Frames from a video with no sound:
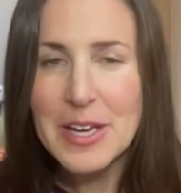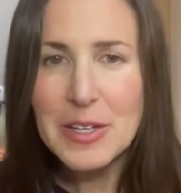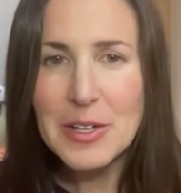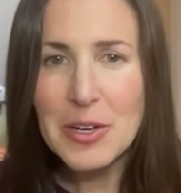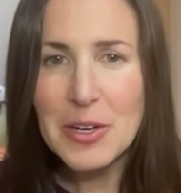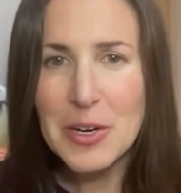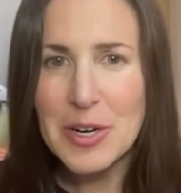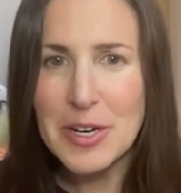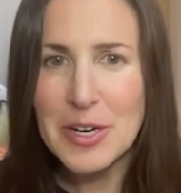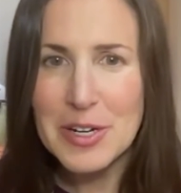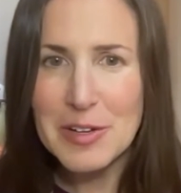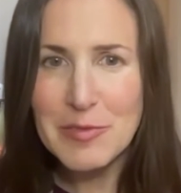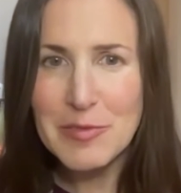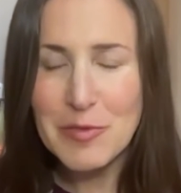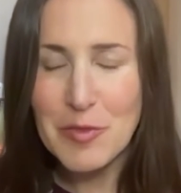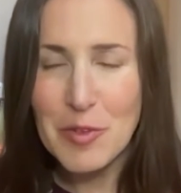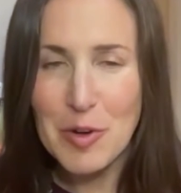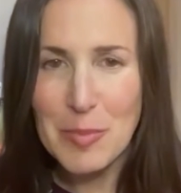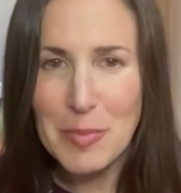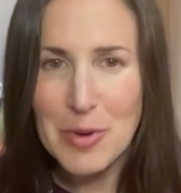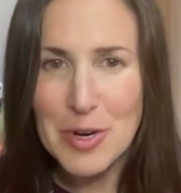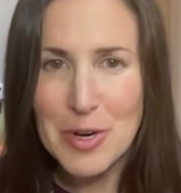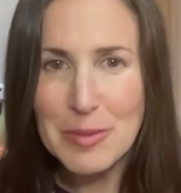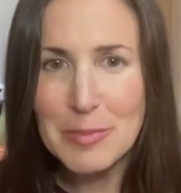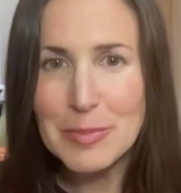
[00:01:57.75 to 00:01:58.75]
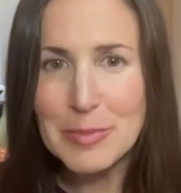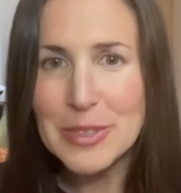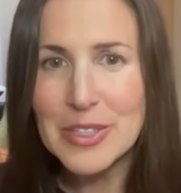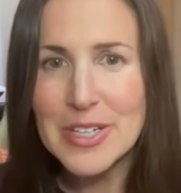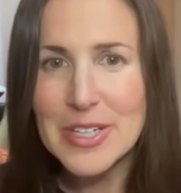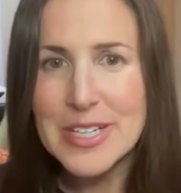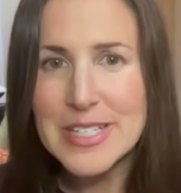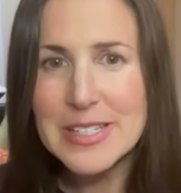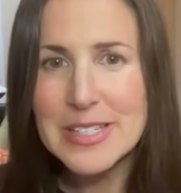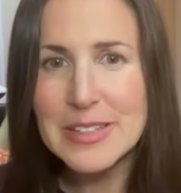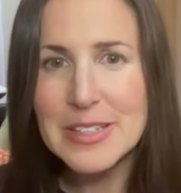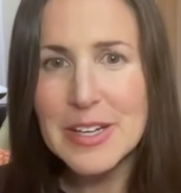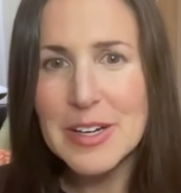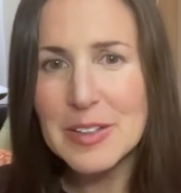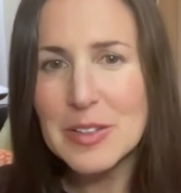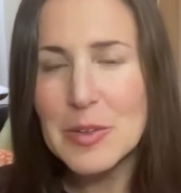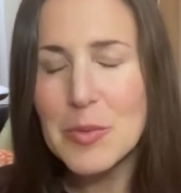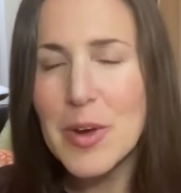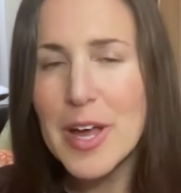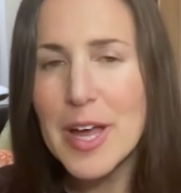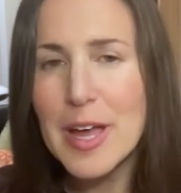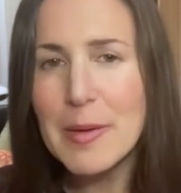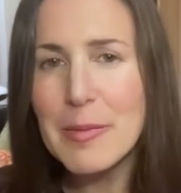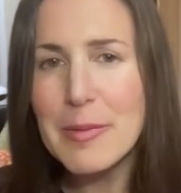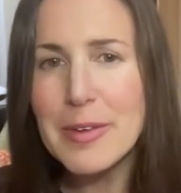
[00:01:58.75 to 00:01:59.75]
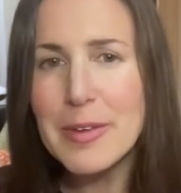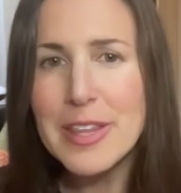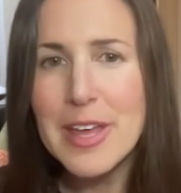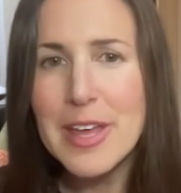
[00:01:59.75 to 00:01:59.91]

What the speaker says: current and former employees along the way, be